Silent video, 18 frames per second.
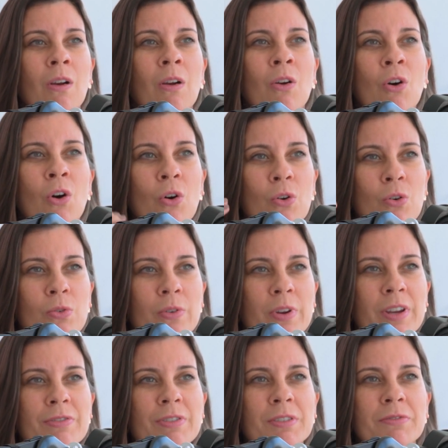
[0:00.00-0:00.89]
go
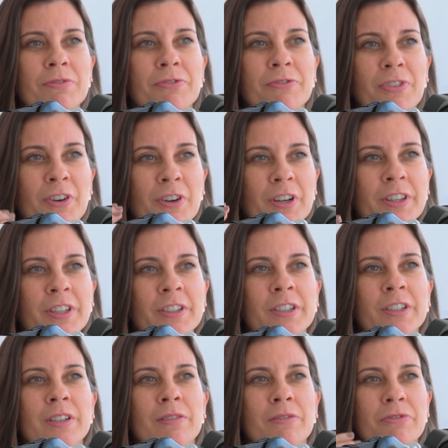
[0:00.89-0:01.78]
even
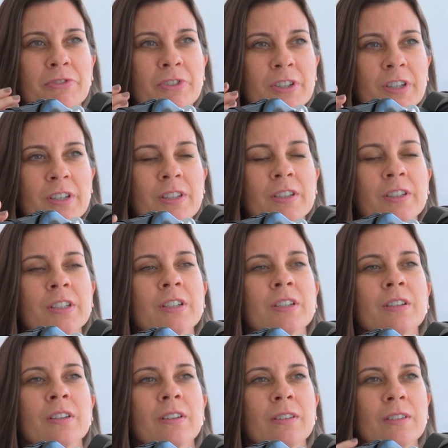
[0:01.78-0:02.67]
further and
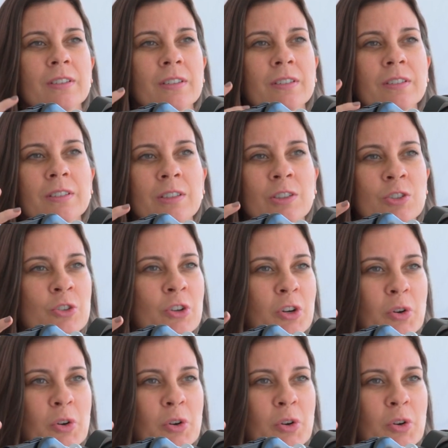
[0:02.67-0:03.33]
further, in your